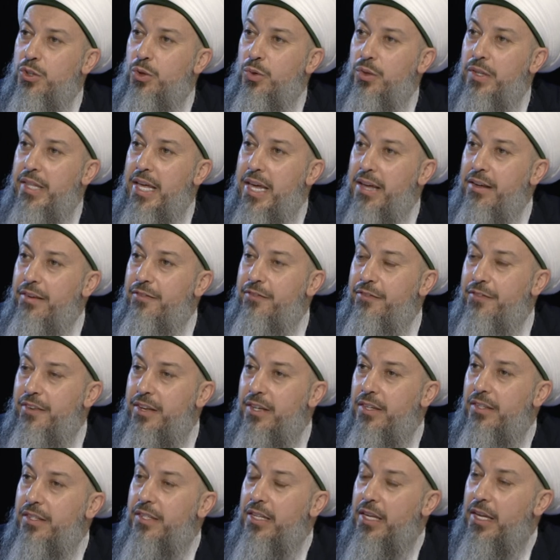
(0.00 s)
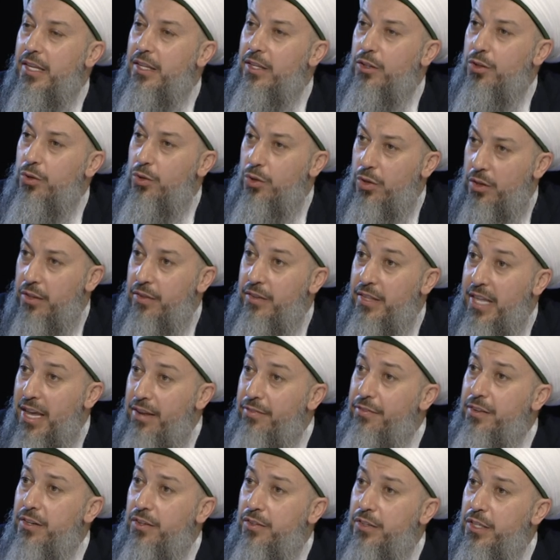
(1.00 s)
they feel
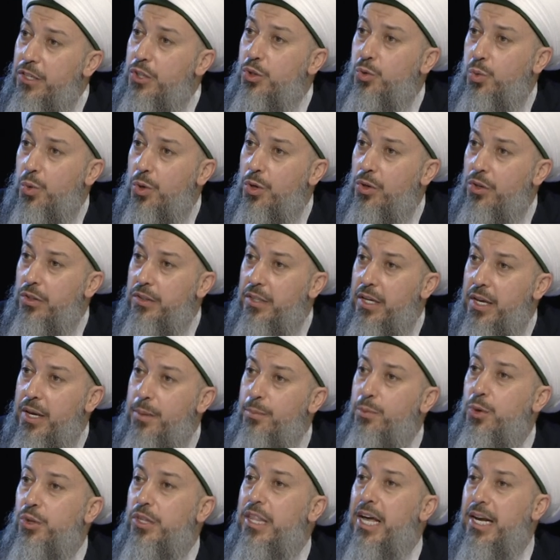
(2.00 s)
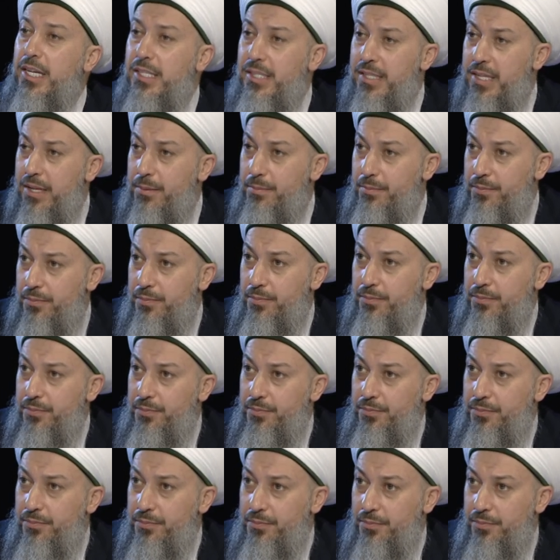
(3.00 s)
this world protects them.
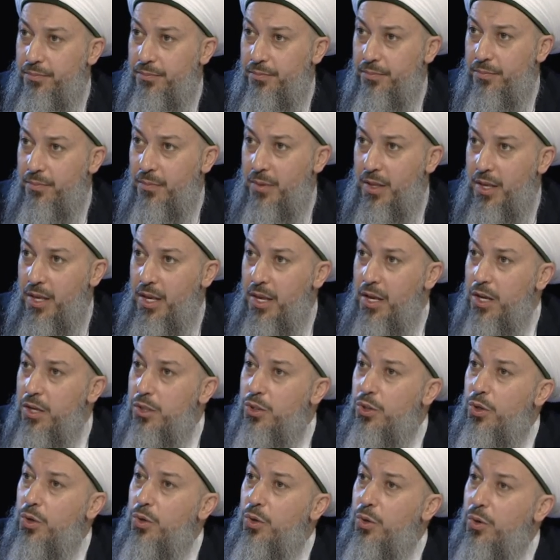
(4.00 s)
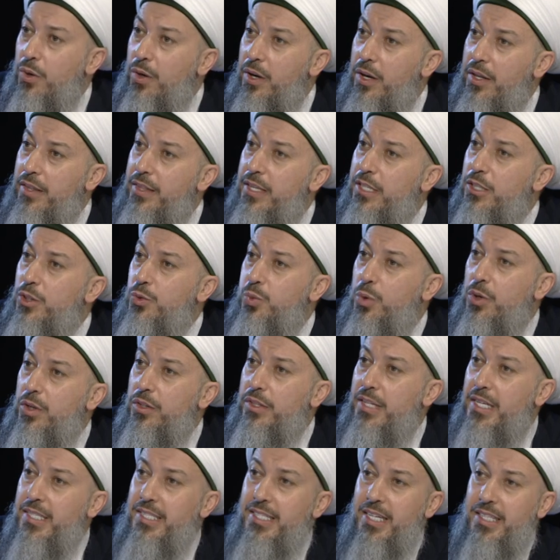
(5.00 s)
So this world
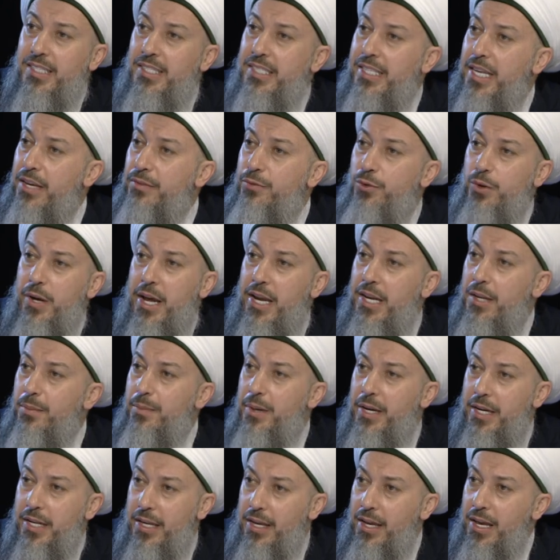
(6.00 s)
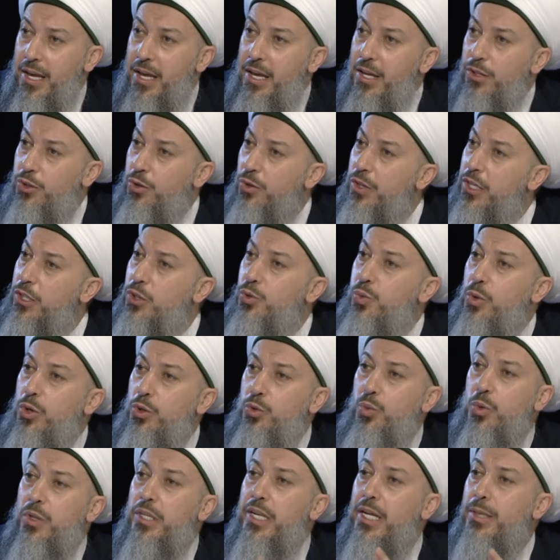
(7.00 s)
does not stay for anybody. So this world
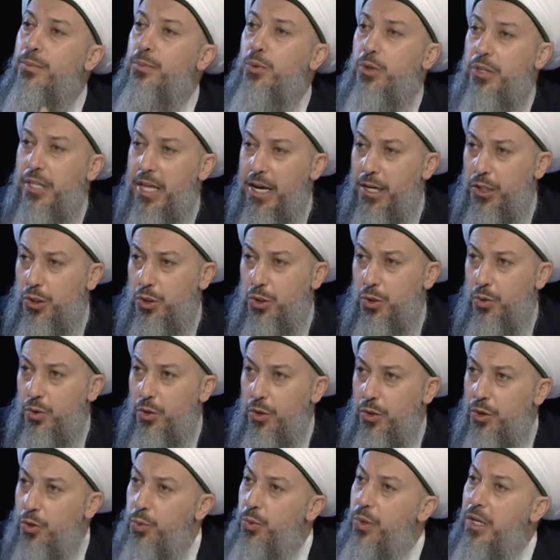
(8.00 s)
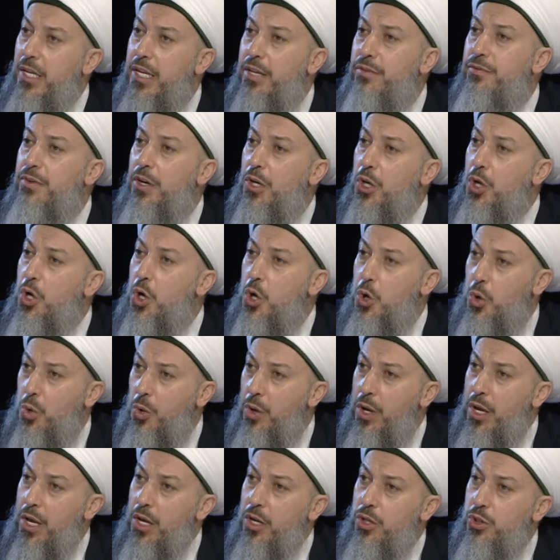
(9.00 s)
will not protect you. You will leave and go.
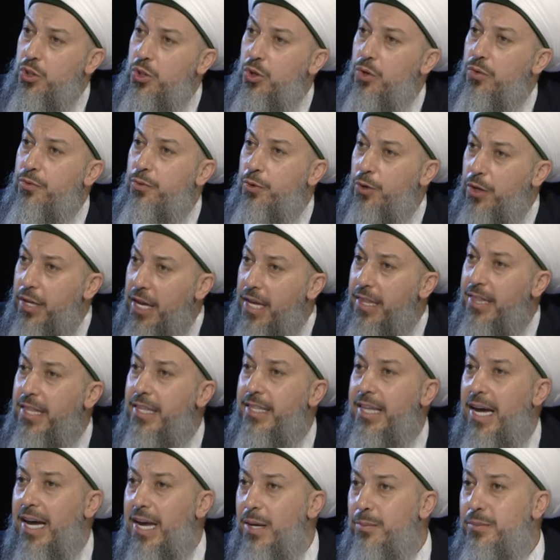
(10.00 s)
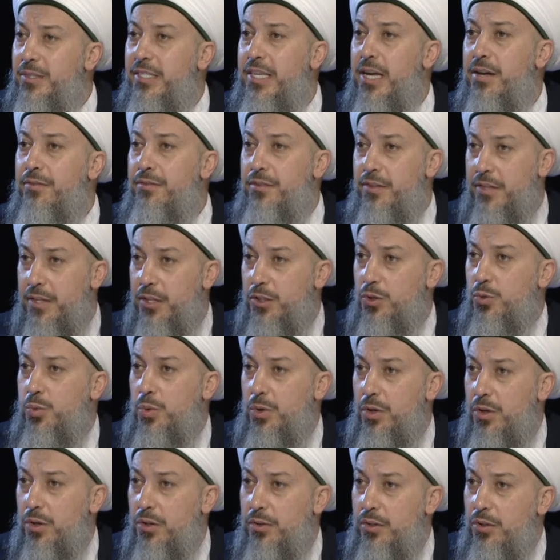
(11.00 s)
So forget that I am safe in this
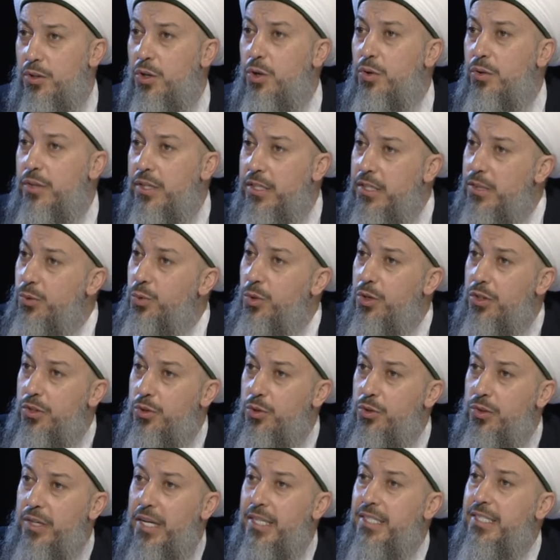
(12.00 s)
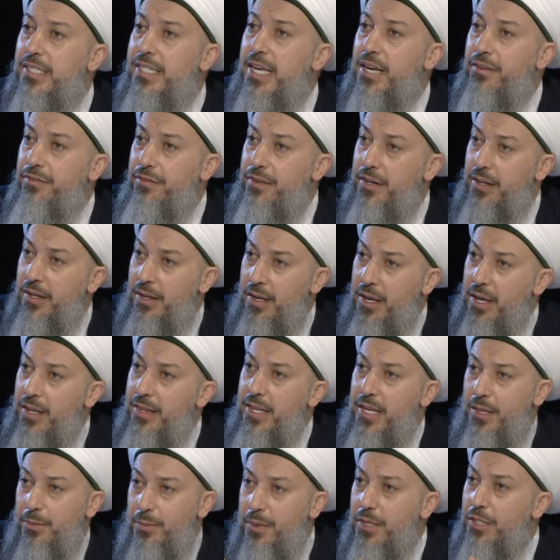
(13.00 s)
world. No, this world you're not safe in.
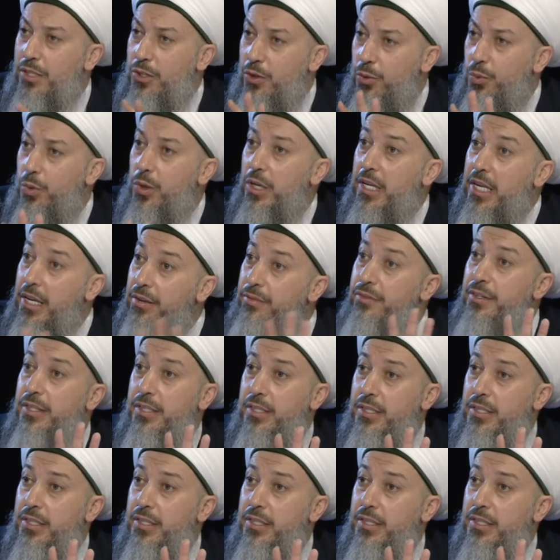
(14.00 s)
That means you will leave it.